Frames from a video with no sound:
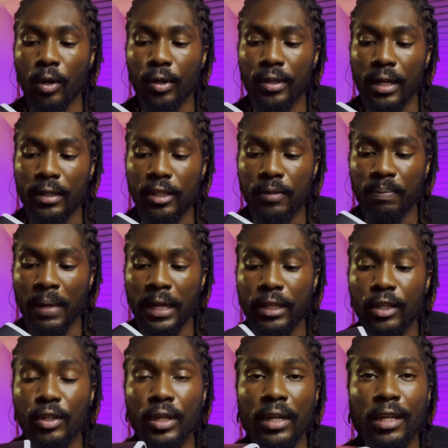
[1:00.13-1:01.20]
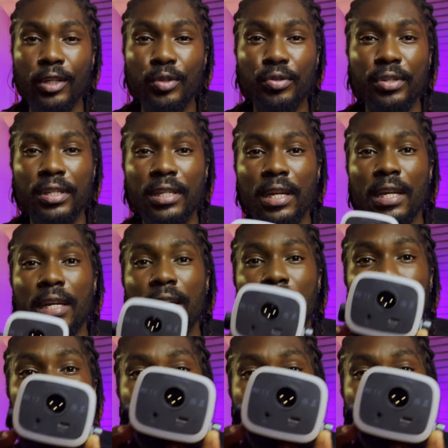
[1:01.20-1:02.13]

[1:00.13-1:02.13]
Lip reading: connect this mic either using a